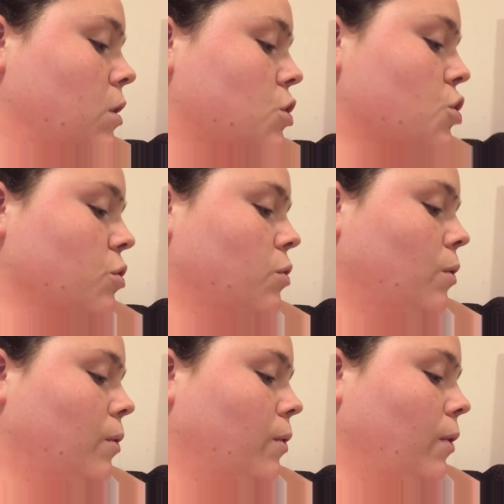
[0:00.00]

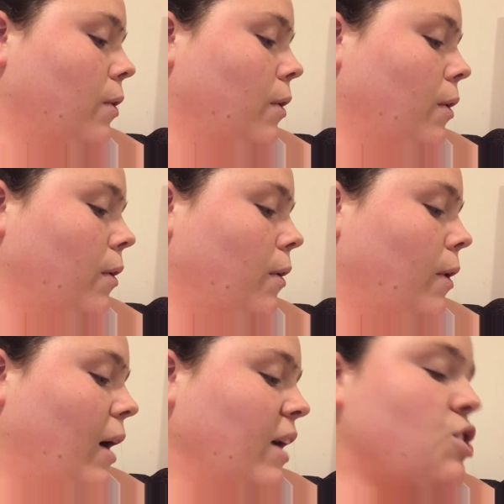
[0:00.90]
So
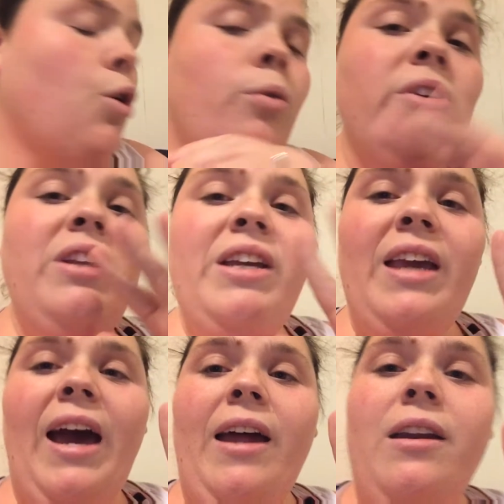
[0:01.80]
I totally
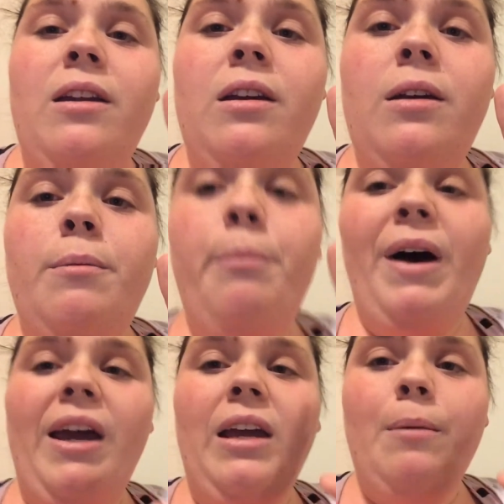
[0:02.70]
get
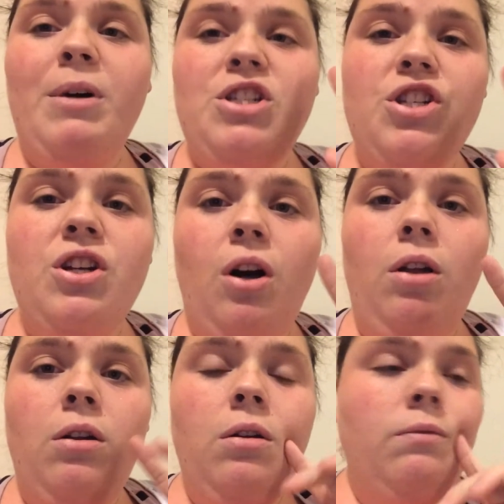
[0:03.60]
buying a budget
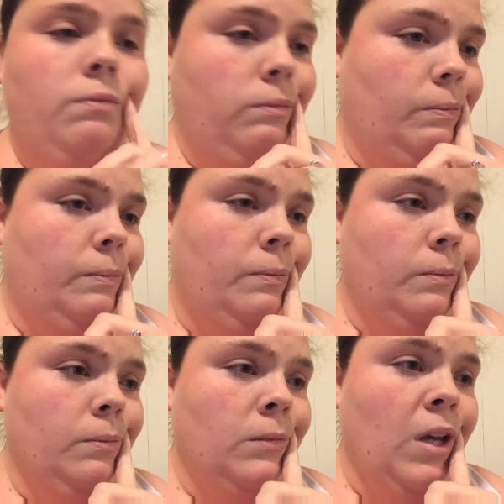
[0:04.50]
doll.
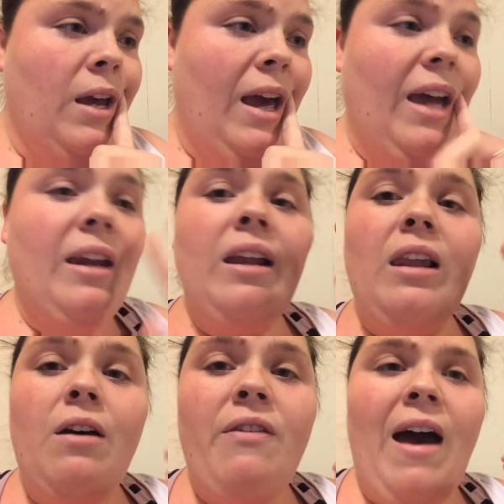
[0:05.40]
And I
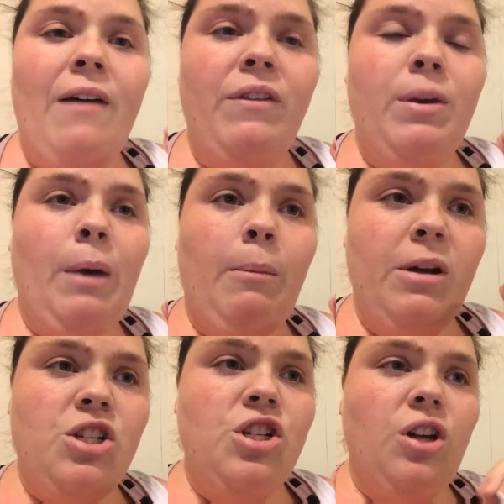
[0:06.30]
love having my
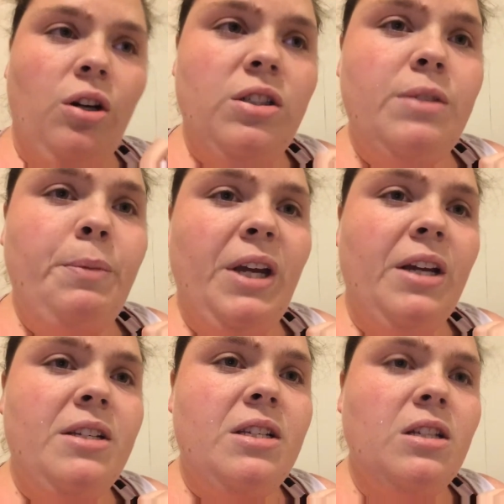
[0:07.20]
budget dolls
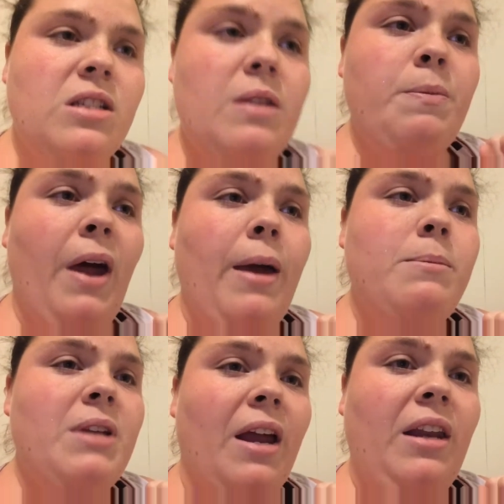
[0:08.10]
because
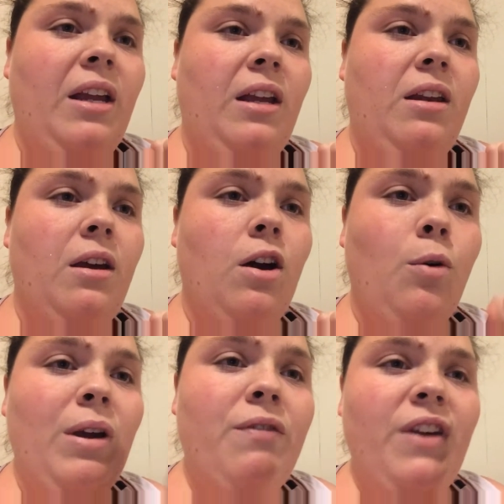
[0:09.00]
sometimes I need a
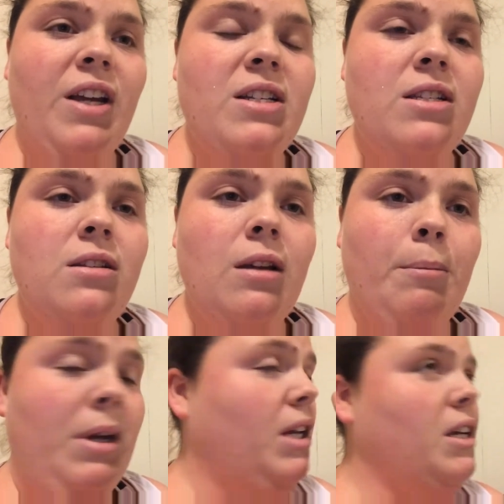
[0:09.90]
quick fix.
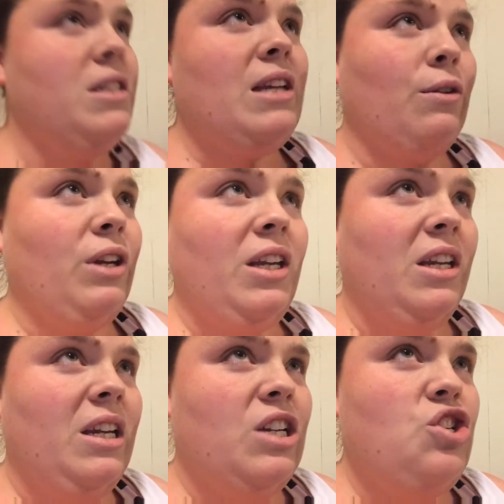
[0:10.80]
I'm making it sound like
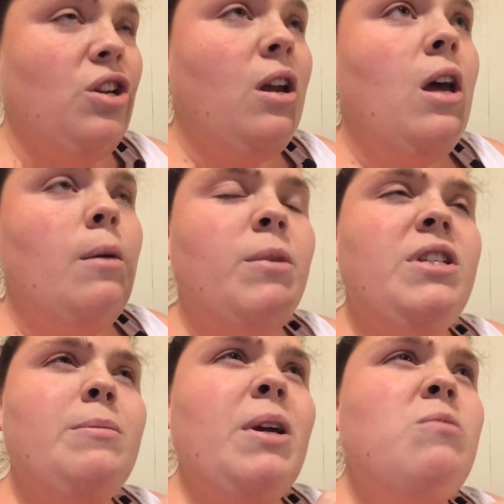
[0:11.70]
an addiction.
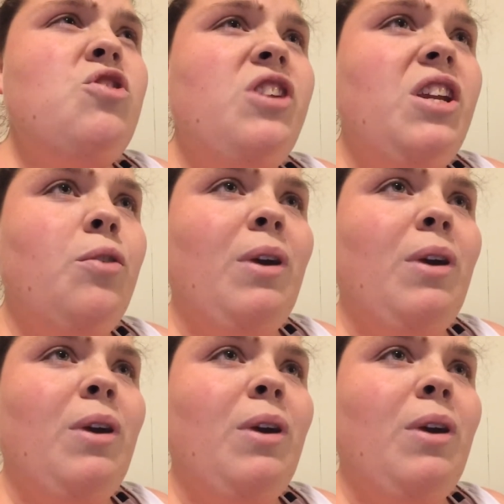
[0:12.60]
But sometimes you need a